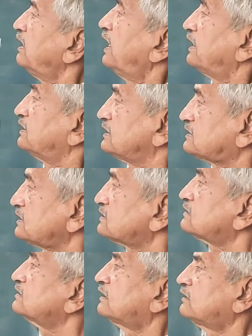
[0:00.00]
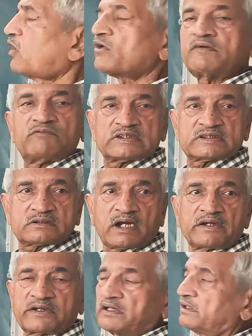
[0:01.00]
and this is not even
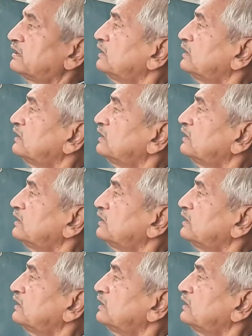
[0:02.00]
starting.